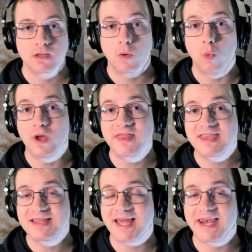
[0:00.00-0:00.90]
One
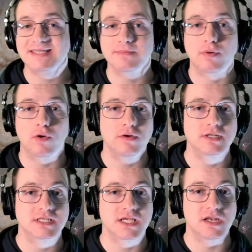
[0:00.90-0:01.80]
thing that is
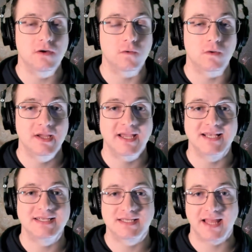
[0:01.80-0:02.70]
important to note
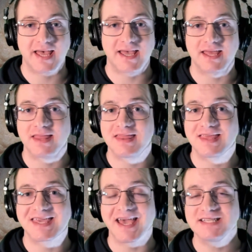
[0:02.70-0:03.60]
is that the
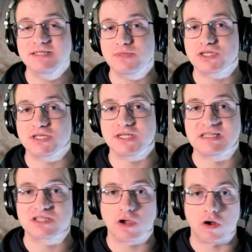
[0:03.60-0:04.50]
guest
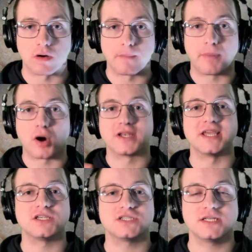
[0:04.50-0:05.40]
machines are
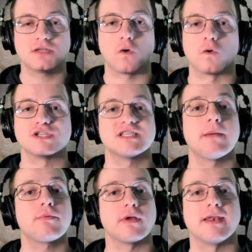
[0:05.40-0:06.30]
partitioned or
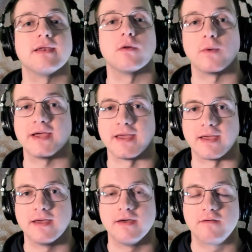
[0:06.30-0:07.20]
separated away
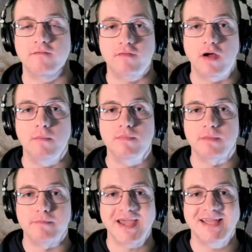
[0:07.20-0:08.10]
from the
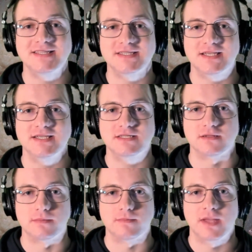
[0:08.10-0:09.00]
main system,